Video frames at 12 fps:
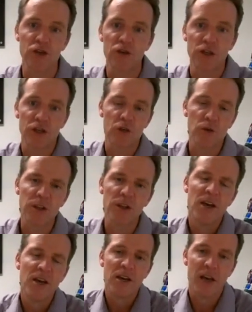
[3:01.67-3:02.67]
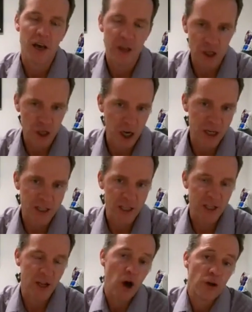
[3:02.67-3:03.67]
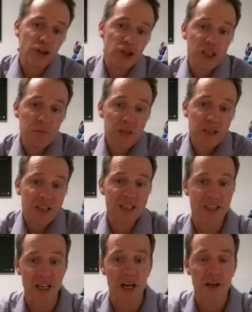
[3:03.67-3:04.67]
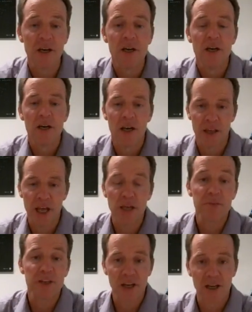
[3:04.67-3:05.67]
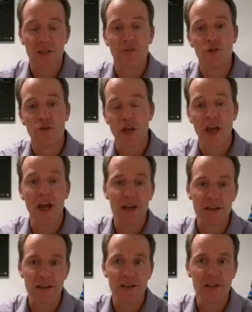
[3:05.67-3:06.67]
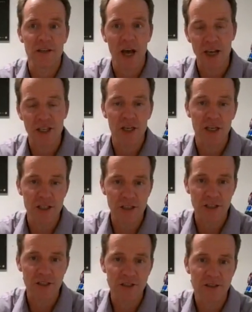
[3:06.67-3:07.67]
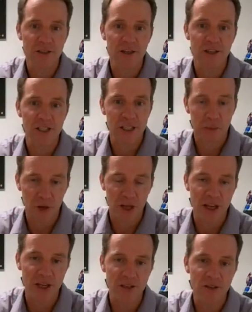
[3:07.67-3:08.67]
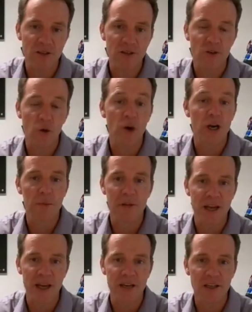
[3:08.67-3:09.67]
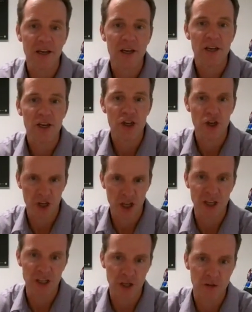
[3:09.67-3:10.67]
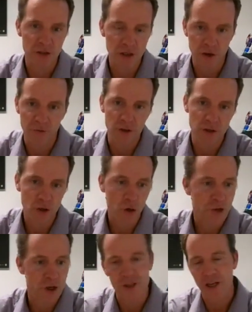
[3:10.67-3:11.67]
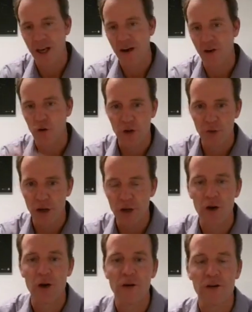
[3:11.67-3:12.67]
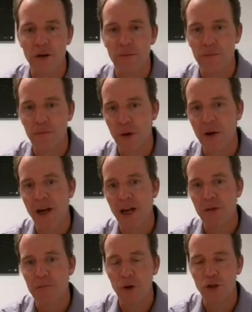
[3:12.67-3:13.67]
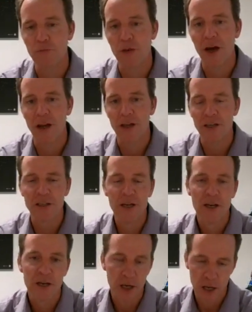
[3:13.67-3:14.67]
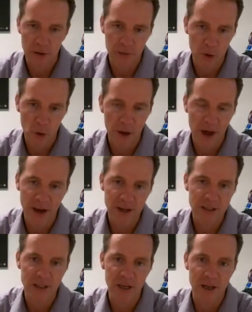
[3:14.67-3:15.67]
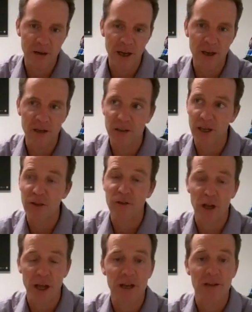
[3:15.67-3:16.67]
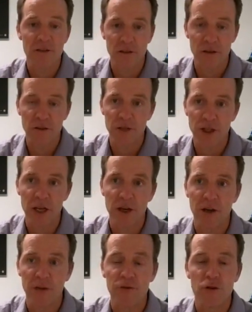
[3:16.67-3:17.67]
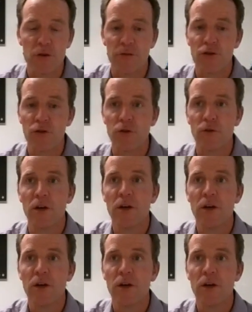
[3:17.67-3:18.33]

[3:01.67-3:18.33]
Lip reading: you can deal with. The Chinese say that all disease begins in the gut, and that's because if you can't digest, assimilate, or eliminate, you're going to suffer. So there's a kind of quick rundown of prebiotic, postbiotics, and probiotics, and then think that, like you're saying, if your